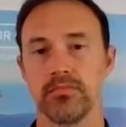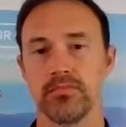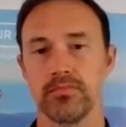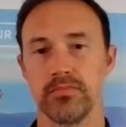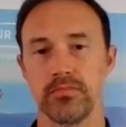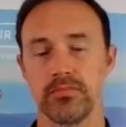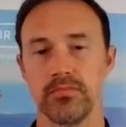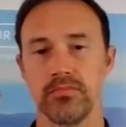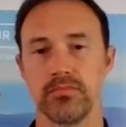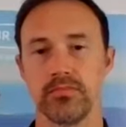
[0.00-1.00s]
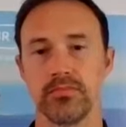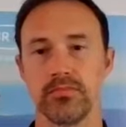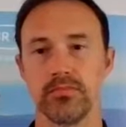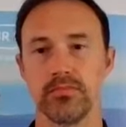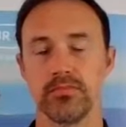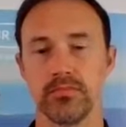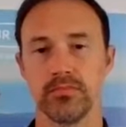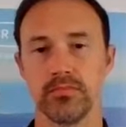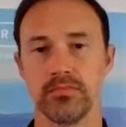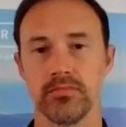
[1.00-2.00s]

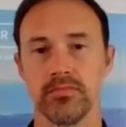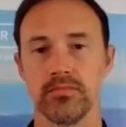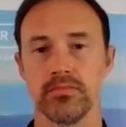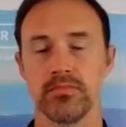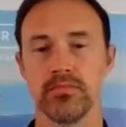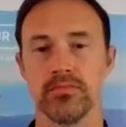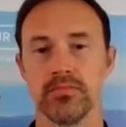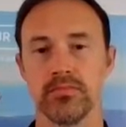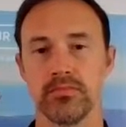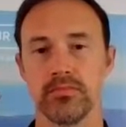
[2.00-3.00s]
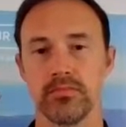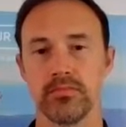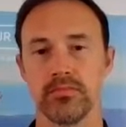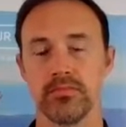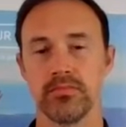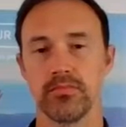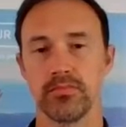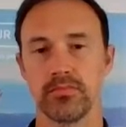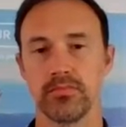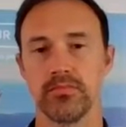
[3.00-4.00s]

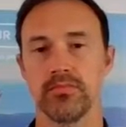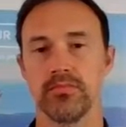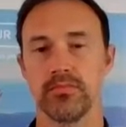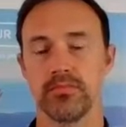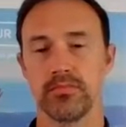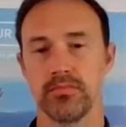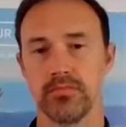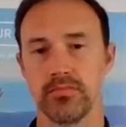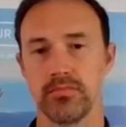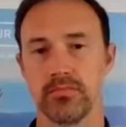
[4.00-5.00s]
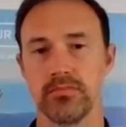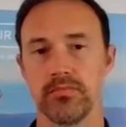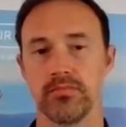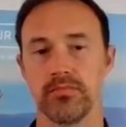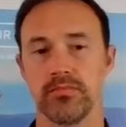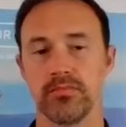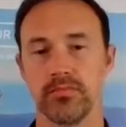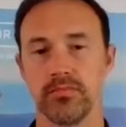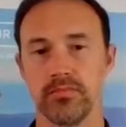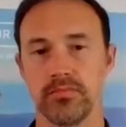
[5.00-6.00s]

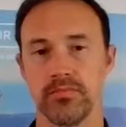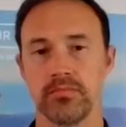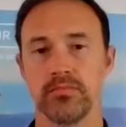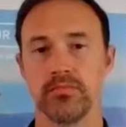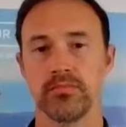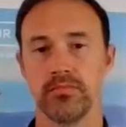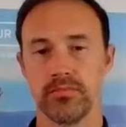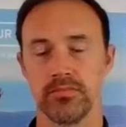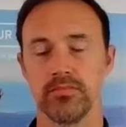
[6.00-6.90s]
[no speech]